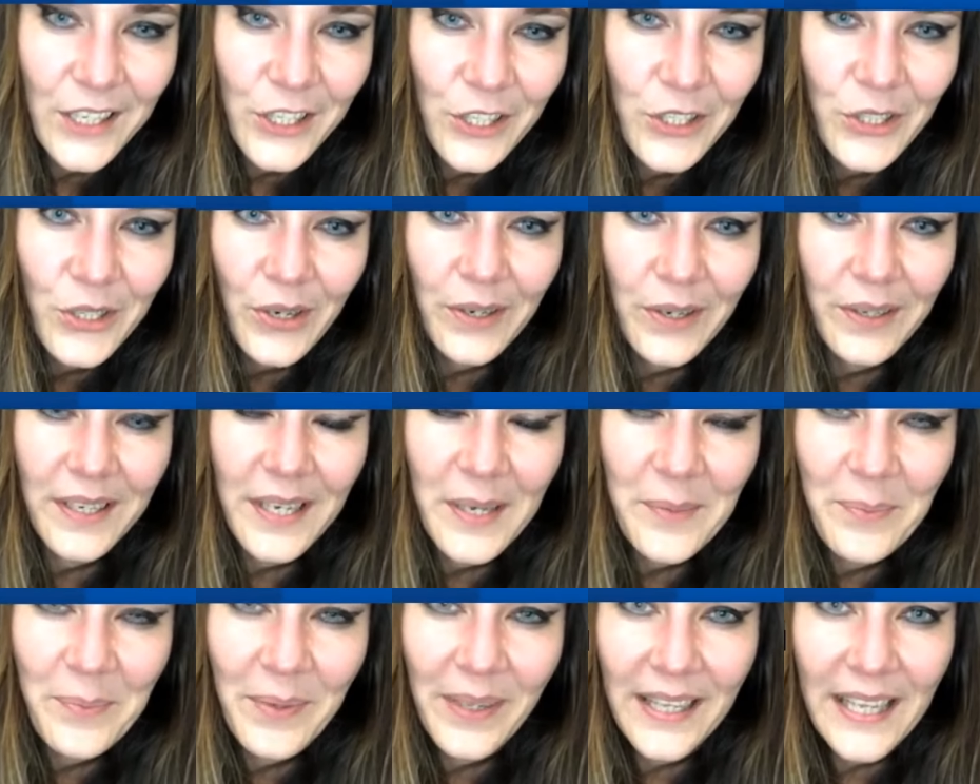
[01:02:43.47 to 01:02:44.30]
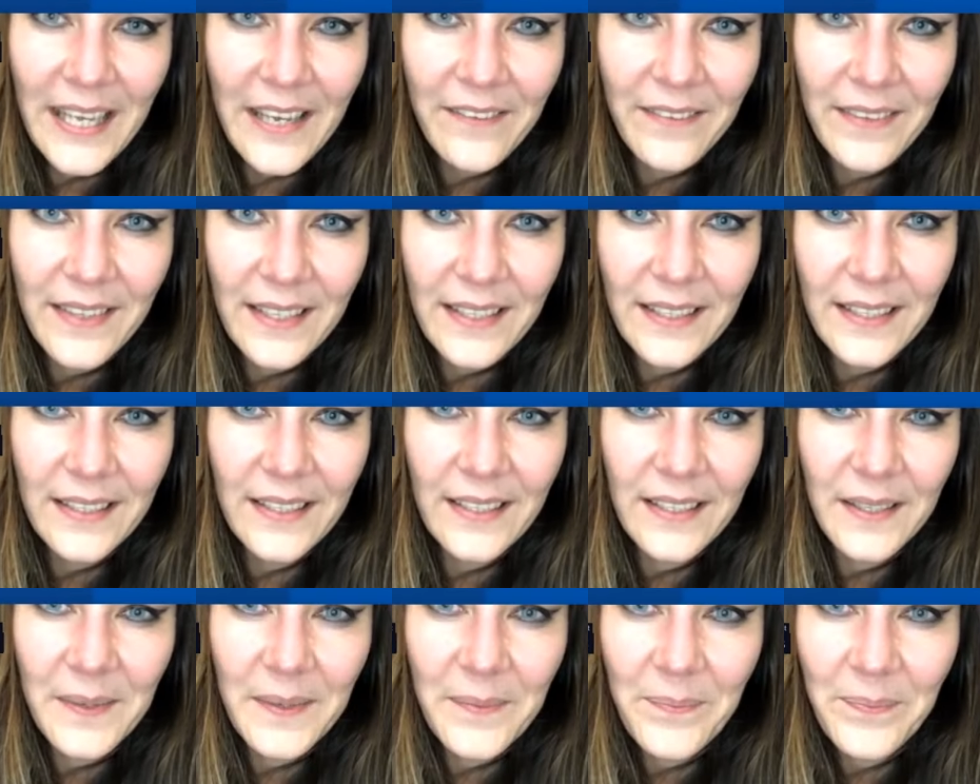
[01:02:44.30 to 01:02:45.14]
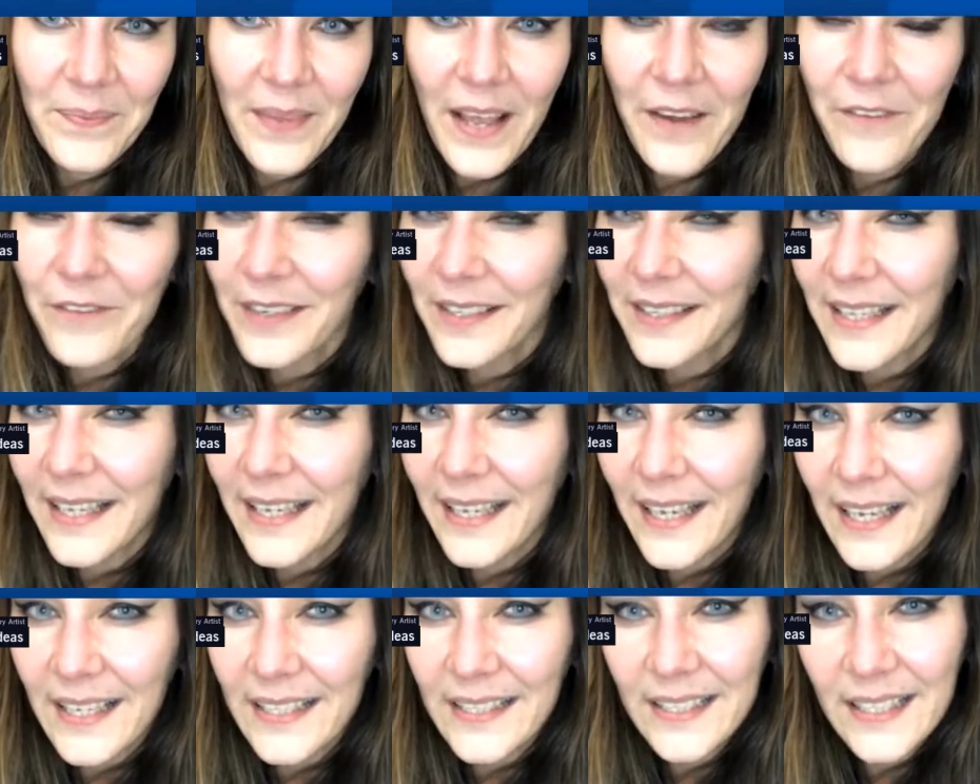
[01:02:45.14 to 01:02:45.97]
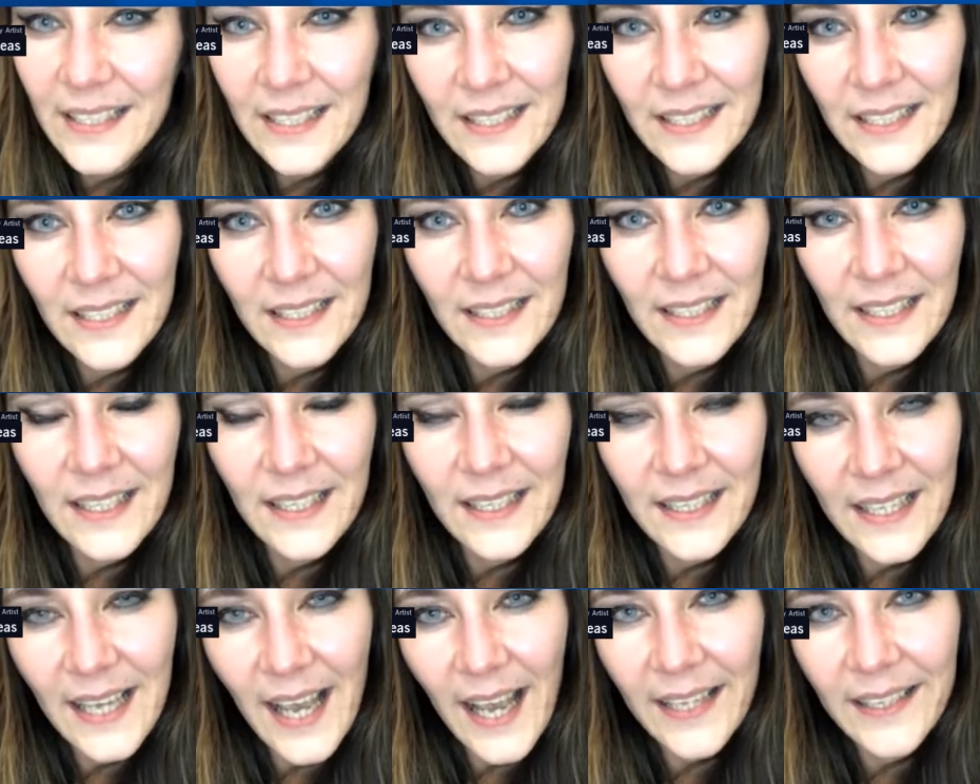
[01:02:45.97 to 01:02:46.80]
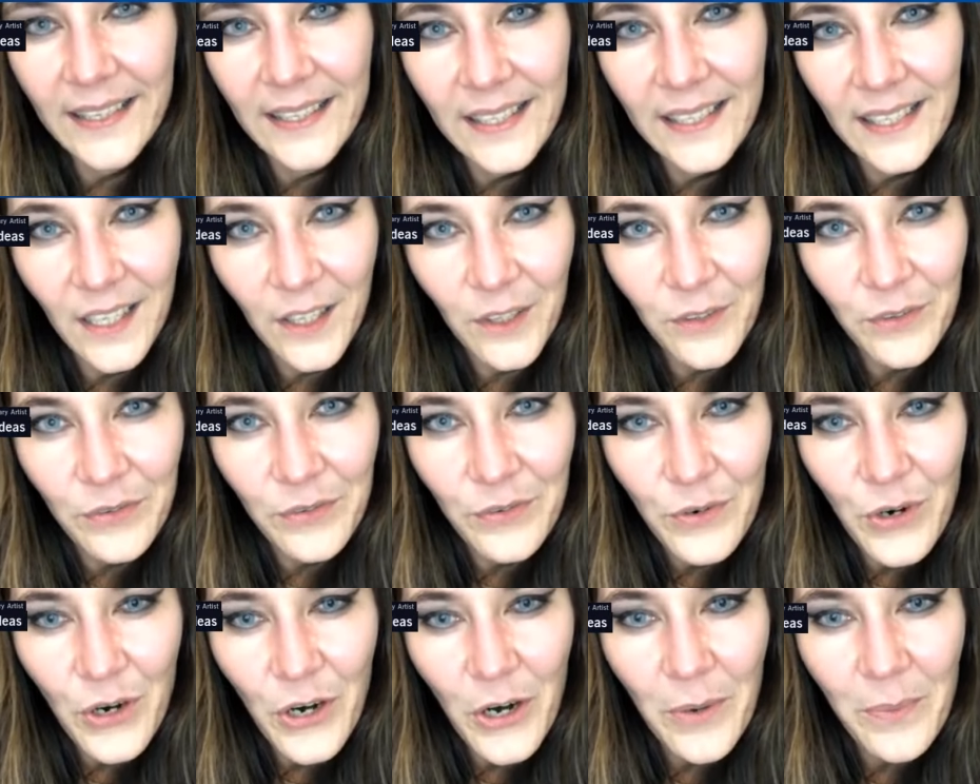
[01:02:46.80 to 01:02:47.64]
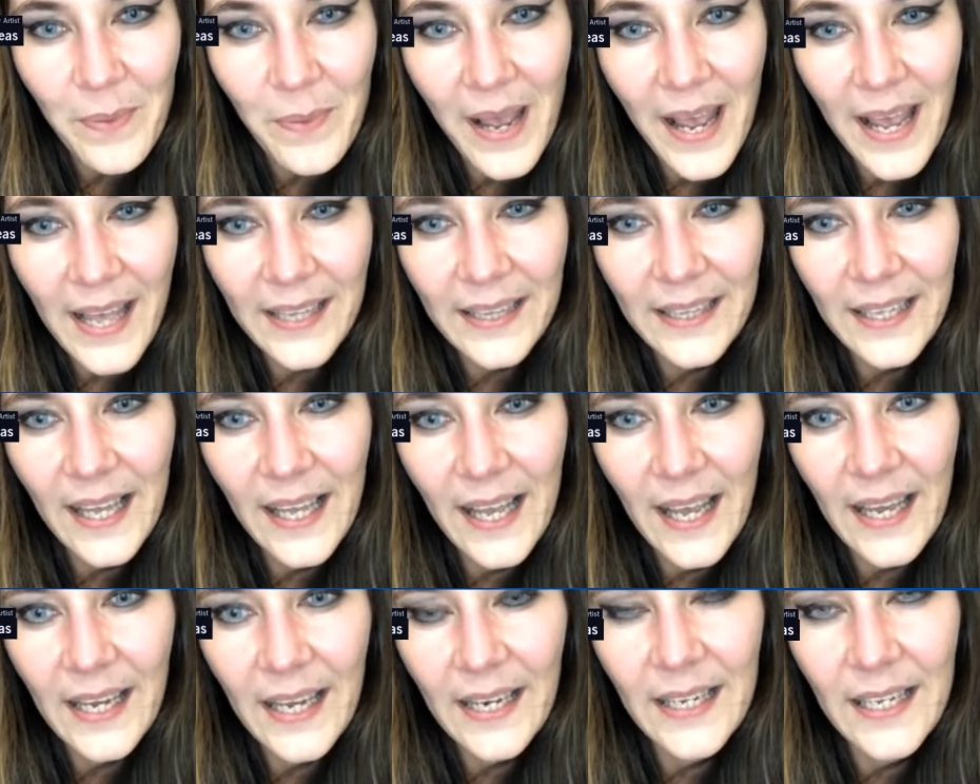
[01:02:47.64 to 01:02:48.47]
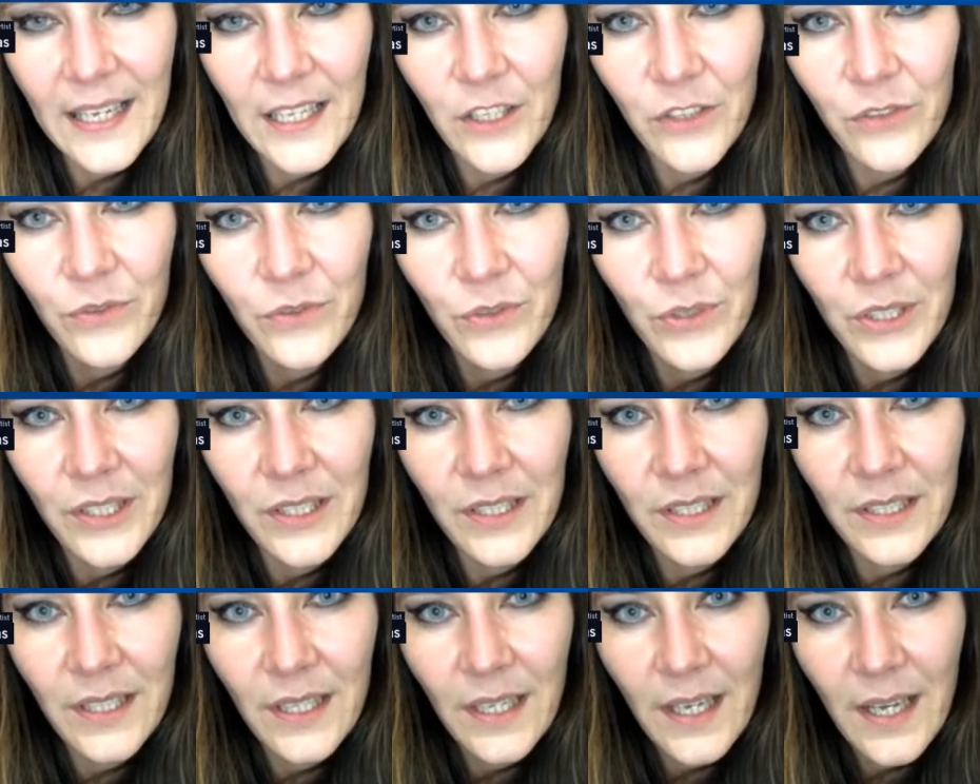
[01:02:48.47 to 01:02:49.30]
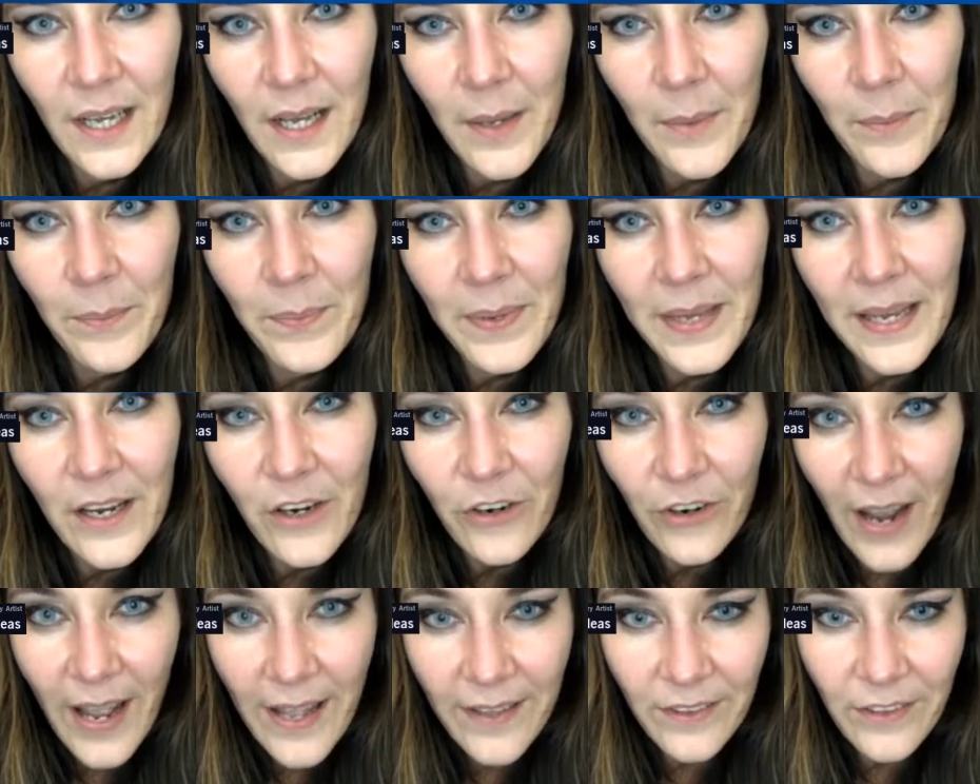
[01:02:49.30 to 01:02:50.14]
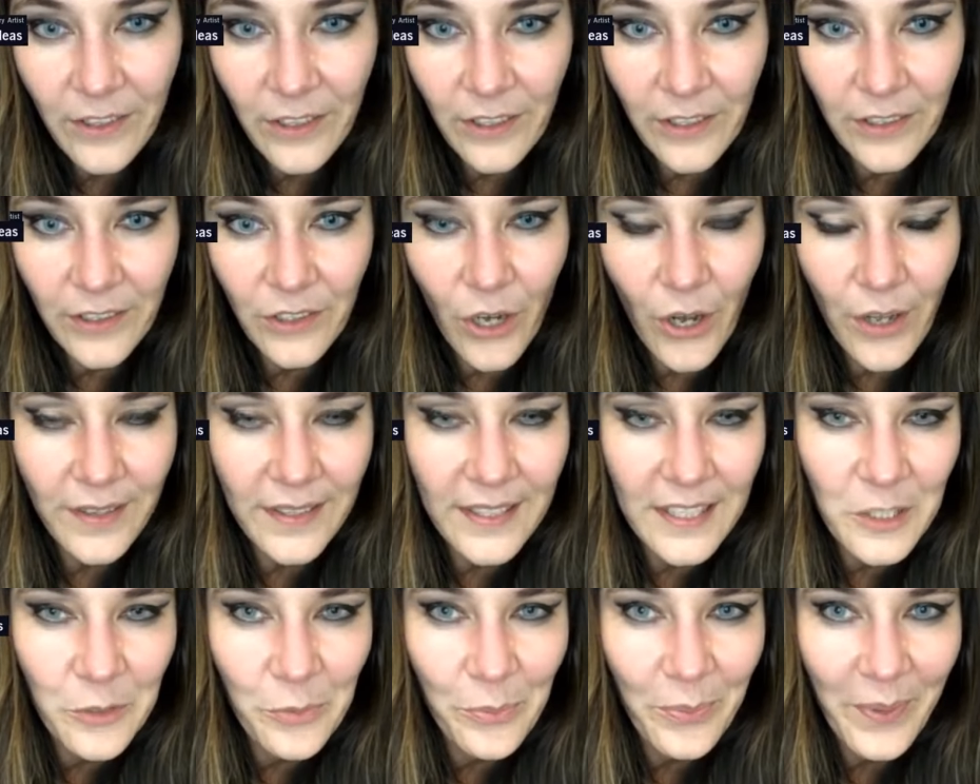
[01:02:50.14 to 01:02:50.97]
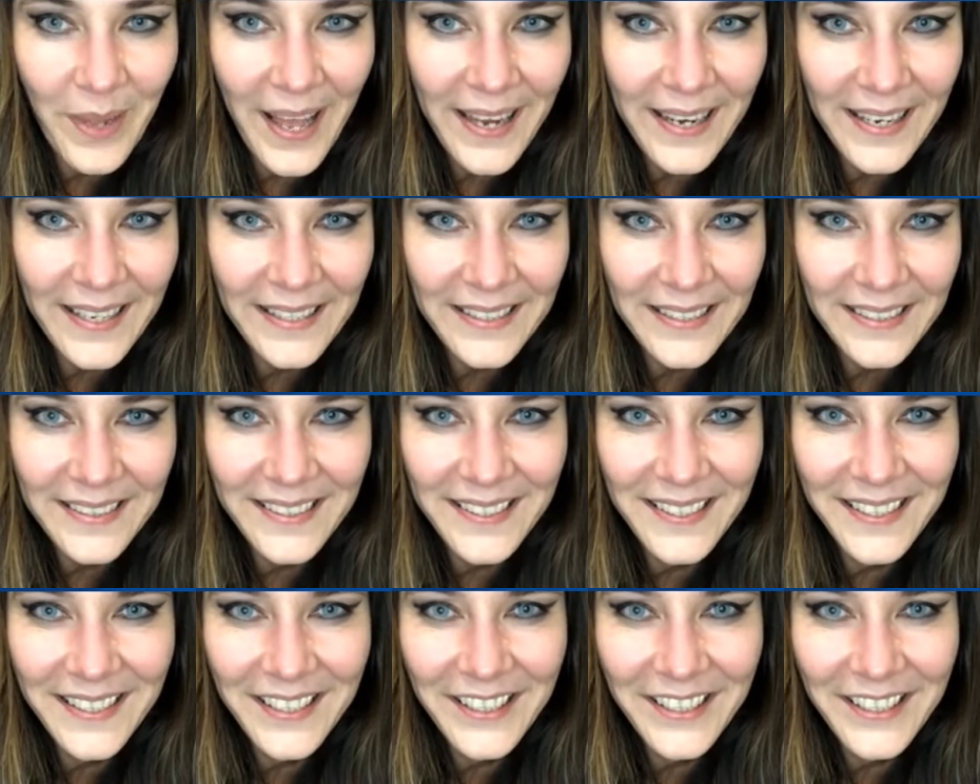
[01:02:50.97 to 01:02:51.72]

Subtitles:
So he believed that everything existed in the ideal form, and then it was being rendered on this planet